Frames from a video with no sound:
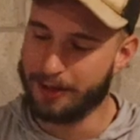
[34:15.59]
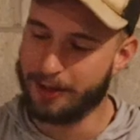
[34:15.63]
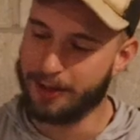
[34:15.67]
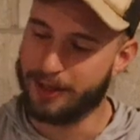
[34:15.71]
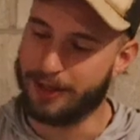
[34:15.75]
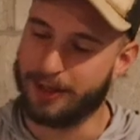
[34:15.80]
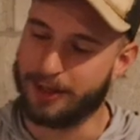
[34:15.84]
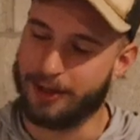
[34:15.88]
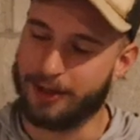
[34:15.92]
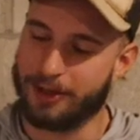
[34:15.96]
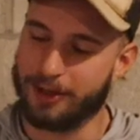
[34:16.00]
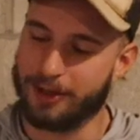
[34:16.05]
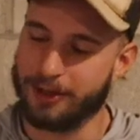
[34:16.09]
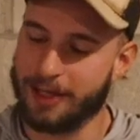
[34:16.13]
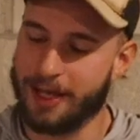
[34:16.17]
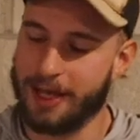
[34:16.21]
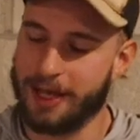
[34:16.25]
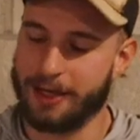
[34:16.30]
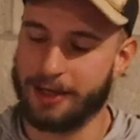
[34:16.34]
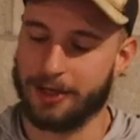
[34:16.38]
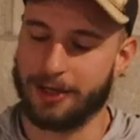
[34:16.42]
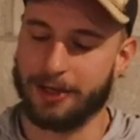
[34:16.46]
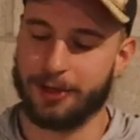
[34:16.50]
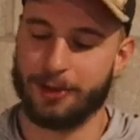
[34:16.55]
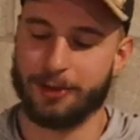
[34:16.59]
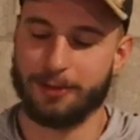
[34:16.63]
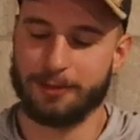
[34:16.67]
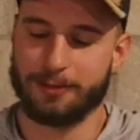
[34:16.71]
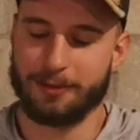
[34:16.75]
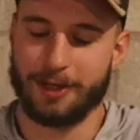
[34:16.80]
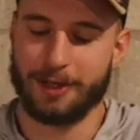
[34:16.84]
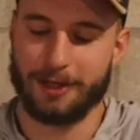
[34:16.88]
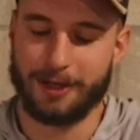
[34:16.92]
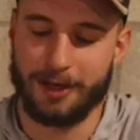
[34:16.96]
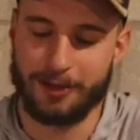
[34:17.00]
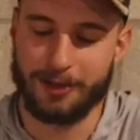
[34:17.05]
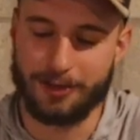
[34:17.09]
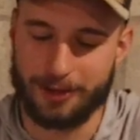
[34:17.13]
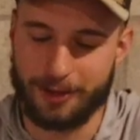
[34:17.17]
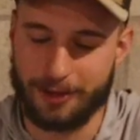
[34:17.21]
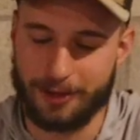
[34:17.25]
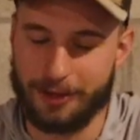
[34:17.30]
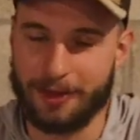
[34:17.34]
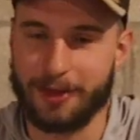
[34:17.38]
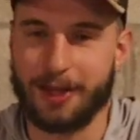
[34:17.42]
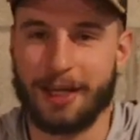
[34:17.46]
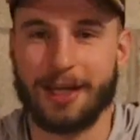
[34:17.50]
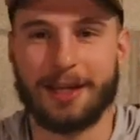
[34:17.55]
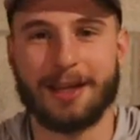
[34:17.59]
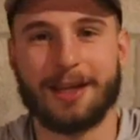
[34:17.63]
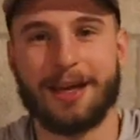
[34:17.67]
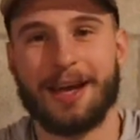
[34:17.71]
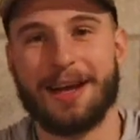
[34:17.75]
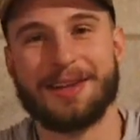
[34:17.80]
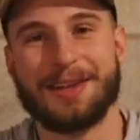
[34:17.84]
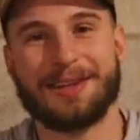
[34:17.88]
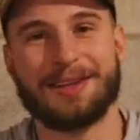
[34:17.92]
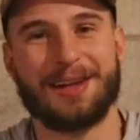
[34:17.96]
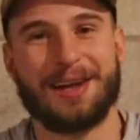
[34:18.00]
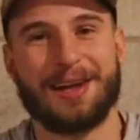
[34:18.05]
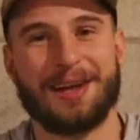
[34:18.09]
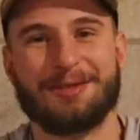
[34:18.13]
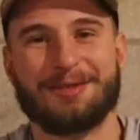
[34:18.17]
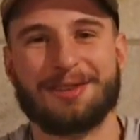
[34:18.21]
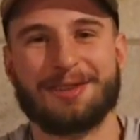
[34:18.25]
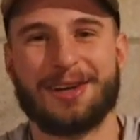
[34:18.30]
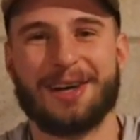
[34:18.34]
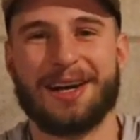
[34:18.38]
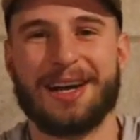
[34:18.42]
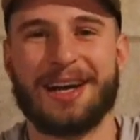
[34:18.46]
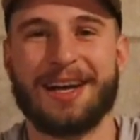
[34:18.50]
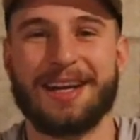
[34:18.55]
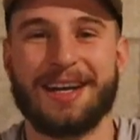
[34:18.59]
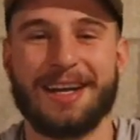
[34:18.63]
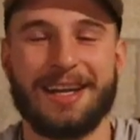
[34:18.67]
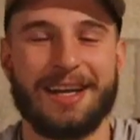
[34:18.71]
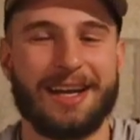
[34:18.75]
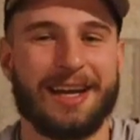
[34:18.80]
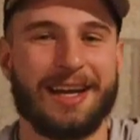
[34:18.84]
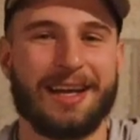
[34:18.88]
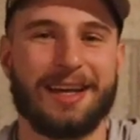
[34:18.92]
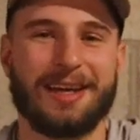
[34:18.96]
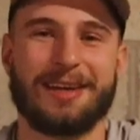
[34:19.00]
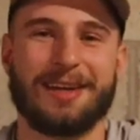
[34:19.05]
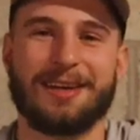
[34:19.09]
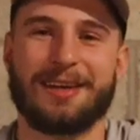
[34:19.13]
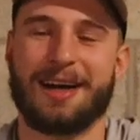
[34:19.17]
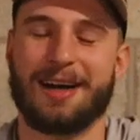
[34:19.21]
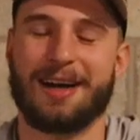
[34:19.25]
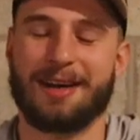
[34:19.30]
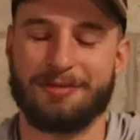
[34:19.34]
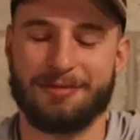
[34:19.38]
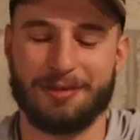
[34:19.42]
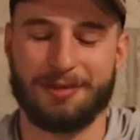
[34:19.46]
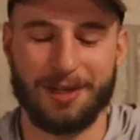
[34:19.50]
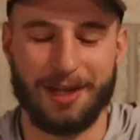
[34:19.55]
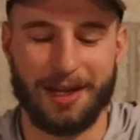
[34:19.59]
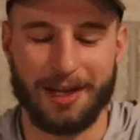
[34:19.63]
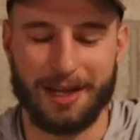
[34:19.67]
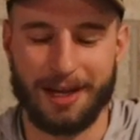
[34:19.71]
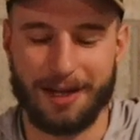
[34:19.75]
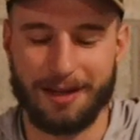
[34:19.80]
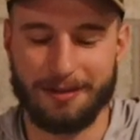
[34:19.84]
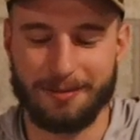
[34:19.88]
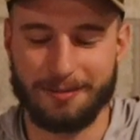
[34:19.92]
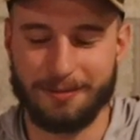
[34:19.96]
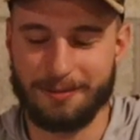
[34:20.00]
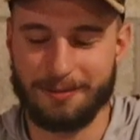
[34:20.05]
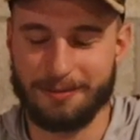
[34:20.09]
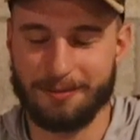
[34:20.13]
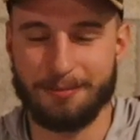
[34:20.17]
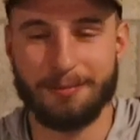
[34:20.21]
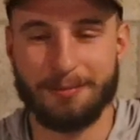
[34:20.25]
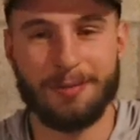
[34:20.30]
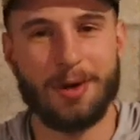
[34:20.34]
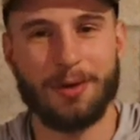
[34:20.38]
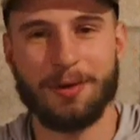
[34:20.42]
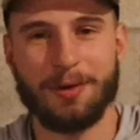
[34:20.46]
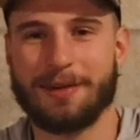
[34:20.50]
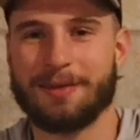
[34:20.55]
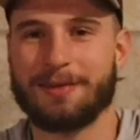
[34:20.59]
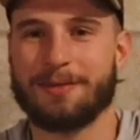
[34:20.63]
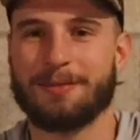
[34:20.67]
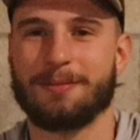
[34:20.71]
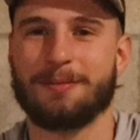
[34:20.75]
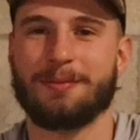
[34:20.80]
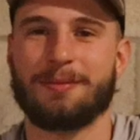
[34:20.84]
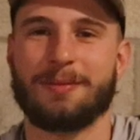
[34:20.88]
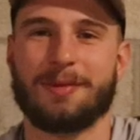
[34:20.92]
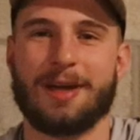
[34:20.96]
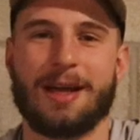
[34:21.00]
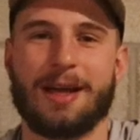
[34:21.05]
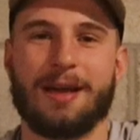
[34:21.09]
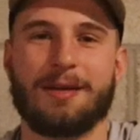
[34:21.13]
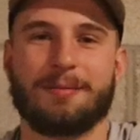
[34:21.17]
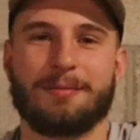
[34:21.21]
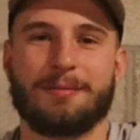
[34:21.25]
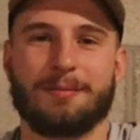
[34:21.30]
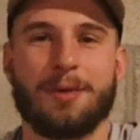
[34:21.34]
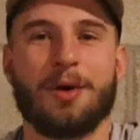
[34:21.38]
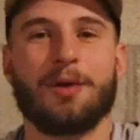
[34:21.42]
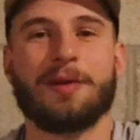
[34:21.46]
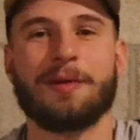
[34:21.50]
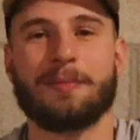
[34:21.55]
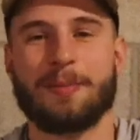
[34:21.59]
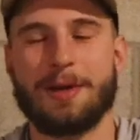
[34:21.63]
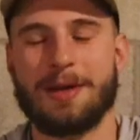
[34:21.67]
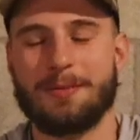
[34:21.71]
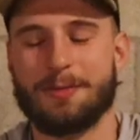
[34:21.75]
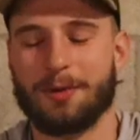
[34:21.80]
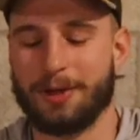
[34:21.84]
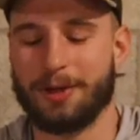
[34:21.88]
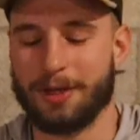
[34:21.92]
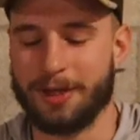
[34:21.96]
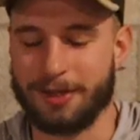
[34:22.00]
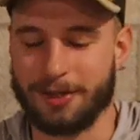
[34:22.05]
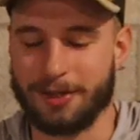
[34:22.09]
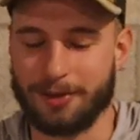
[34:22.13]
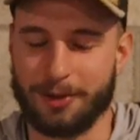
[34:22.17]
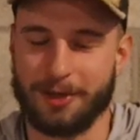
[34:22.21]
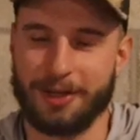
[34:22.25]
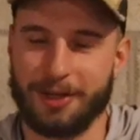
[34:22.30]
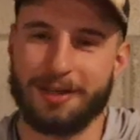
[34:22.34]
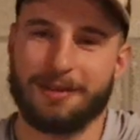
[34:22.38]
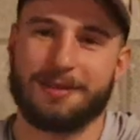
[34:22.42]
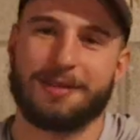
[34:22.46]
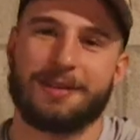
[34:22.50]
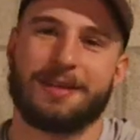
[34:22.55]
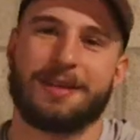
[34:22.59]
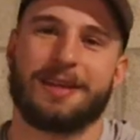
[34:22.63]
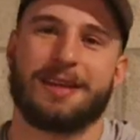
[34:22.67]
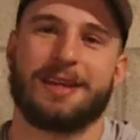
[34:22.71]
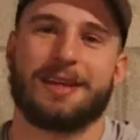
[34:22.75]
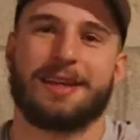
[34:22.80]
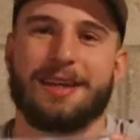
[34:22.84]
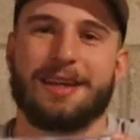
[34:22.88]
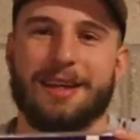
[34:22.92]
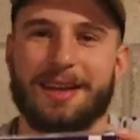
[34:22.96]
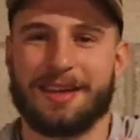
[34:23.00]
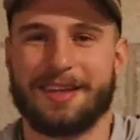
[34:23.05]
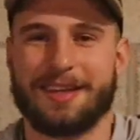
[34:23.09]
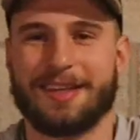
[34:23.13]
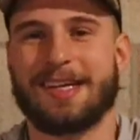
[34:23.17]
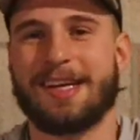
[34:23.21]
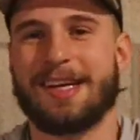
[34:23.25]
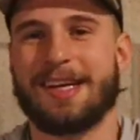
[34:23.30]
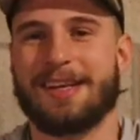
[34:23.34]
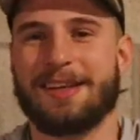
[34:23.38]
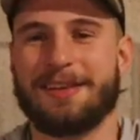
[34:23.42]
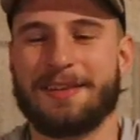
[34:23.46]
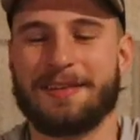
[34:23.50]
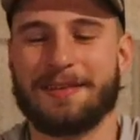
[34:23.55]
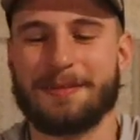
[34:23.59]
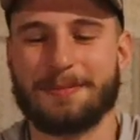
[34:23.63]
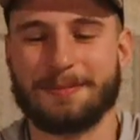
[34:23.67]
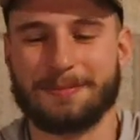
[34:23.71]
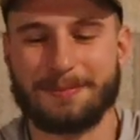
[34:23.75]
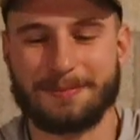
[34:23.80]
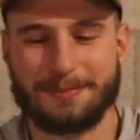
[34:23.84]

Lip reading: on that note, another thing that has a lot of variety and I feel like most people enjoy is cheese.